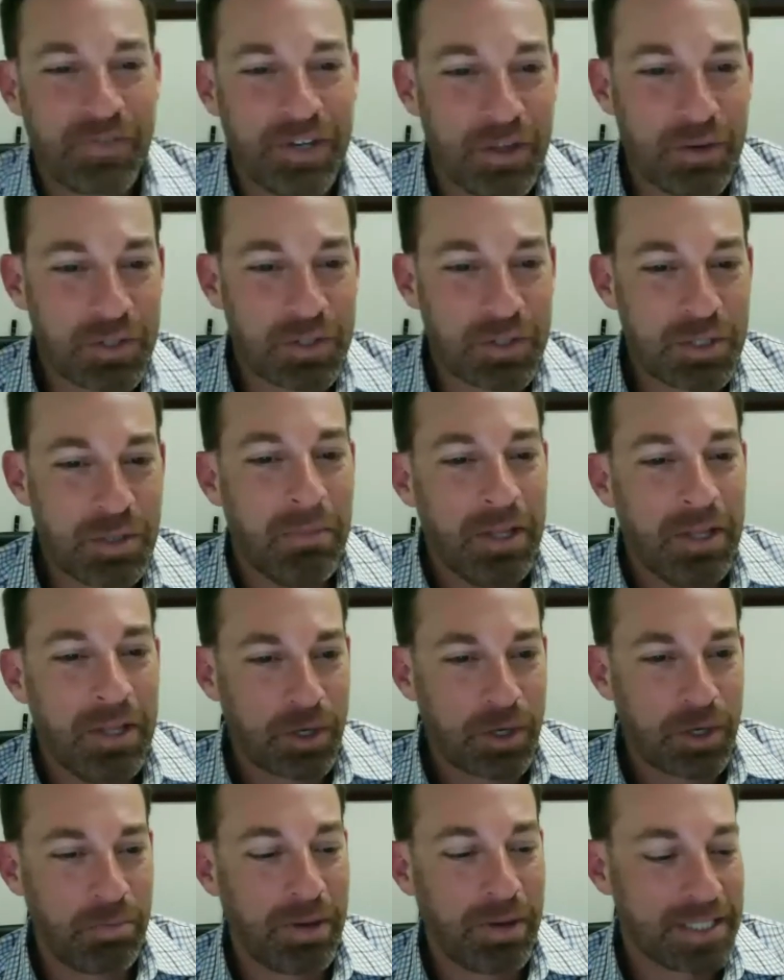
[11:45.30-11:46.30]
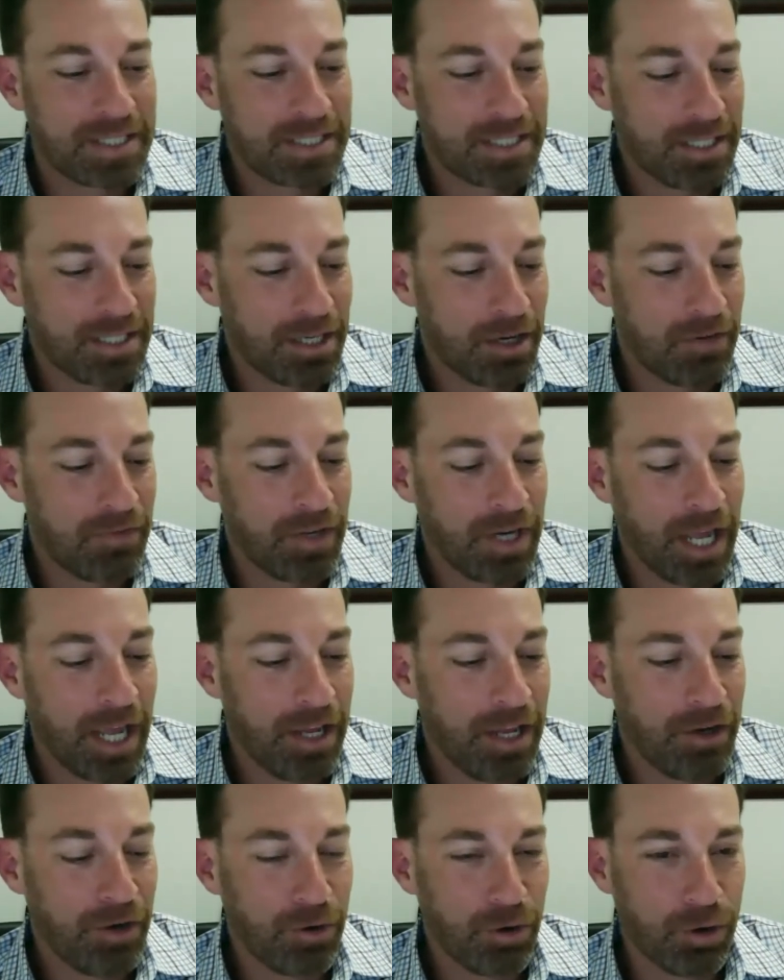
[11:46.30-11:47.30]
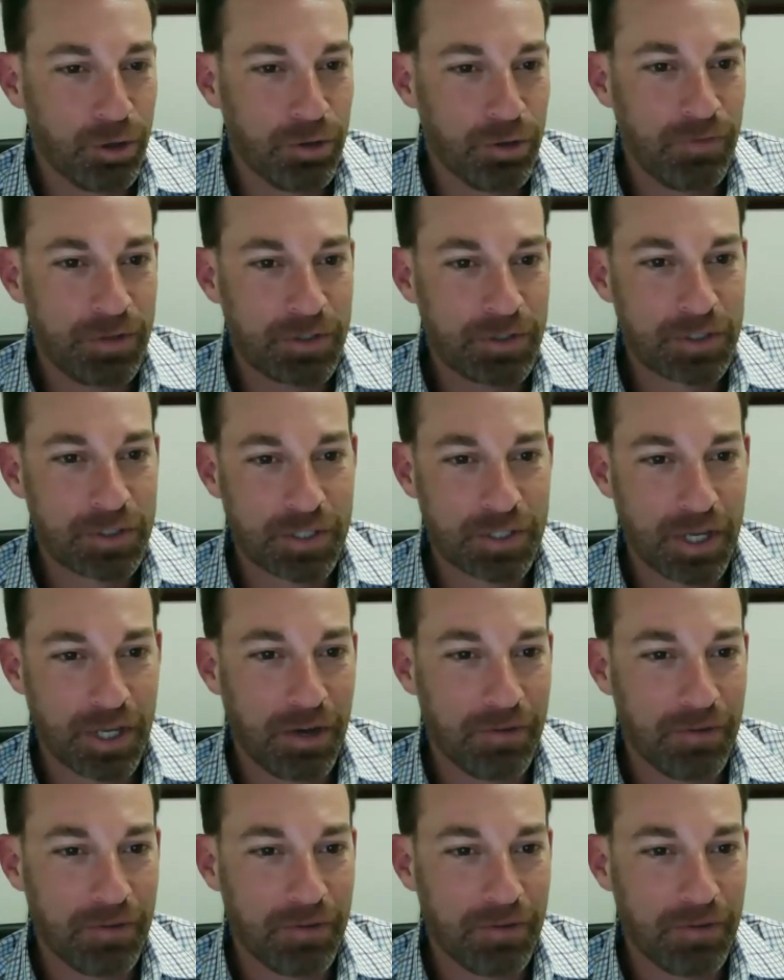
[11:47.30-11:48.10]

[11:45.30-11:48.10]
though, is the mental capacity of an 8-year-old versus a